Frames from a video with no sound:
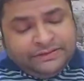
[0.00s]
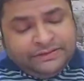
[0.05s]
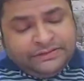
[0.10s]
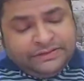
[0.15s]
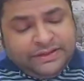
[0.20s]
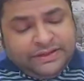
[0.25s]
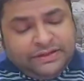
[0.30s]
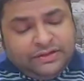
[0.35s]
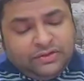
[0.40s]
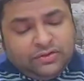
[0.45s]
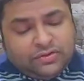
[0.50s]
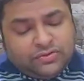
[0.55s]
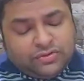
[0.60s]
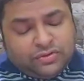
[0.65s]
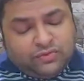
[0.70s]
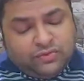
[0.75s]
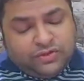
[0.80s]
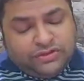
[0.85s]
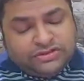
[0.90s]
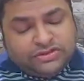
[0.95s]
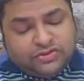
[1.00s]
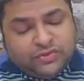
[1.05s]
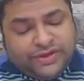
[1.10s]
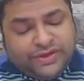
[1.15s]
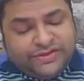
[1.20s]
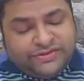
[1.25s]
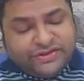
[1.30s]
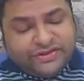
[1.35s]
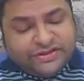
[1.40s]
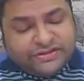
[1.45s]
Then it goes on, verse
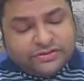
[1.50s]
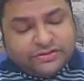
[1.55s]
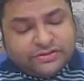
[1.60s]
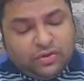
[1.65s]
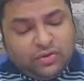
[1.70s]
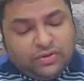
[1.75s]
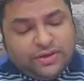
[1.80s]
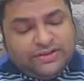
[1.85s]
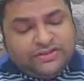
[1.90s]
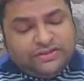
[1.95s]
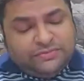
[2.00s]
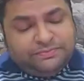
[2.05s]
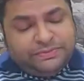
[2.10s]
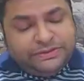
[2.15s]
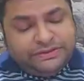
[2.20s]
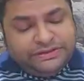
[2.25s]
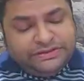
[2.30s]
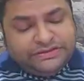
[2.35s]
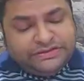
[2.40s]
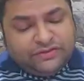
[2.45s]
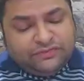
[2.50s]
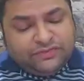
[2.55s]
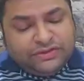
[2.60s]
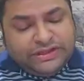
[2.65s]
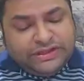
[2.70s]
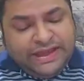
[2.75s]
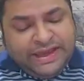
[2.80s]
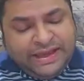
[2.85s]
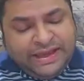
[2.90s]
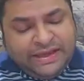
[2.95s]
twenty-six. Look at the birds of
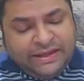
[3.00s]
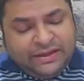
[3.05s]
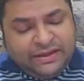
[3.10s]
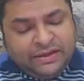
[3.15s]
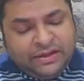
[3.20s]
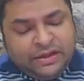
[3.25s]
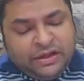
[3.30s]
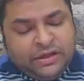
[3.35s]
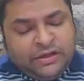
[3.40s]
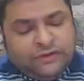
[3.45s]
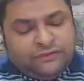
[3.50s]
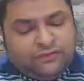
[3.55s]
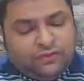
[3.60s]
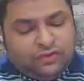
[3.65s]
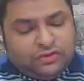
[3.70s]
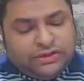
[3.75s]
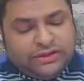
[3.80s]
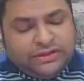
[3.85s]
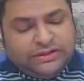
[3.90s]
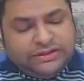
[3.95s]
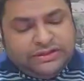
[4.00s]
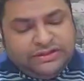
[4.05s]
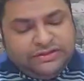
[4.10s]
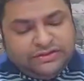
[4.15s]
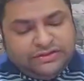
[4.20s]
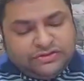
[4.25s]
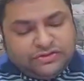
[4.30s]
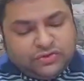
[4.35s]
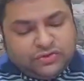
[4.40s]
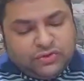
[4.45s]
the air, for they neither
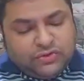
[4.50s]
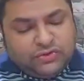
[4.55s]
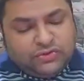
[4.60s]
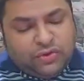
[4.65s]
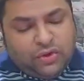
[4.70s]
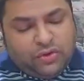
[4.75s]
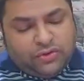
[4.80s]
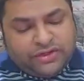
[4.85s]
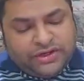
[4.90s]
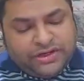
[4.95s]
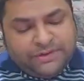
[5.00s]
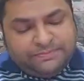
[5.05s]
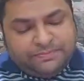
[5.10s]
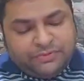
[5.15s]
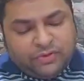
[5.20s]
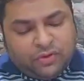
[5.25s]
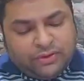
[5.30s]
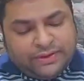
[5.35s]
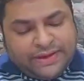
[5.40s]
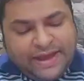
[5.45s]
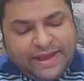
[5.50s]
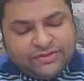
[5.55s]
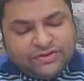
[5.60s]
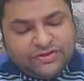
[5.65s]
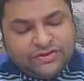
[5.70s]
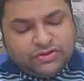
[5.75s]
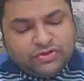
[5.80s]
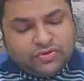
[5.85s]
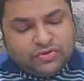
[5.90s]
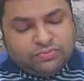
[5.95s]
sow nor reap, nor gather
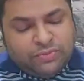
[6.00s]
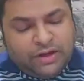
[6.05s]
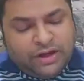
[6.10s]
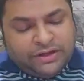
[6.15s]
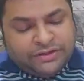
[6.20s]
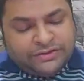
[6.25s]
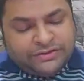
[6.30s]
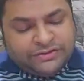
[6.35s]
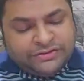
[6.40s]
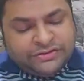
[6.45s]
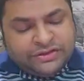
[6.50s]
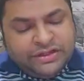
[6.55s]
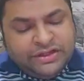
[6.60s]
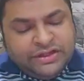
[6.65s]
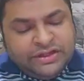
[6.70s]
into barns,